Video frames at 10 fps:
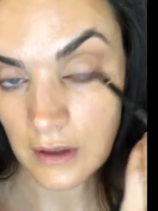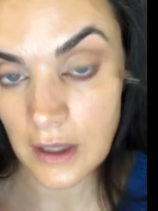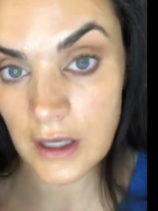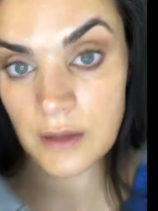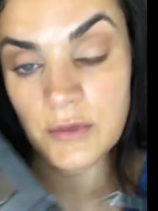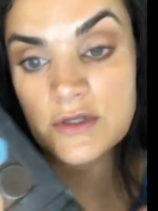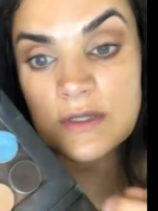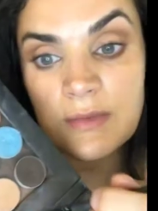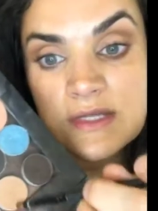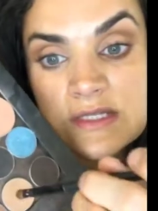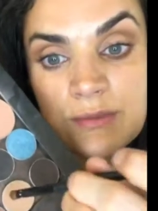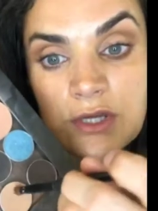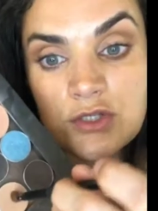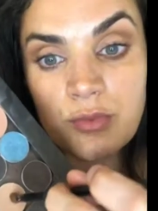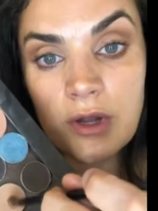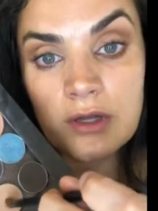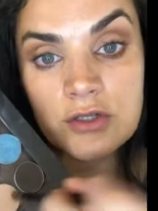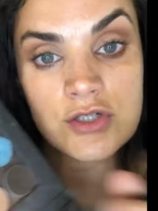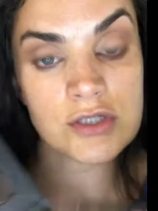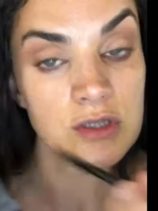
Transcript: And I'm using my smudge brush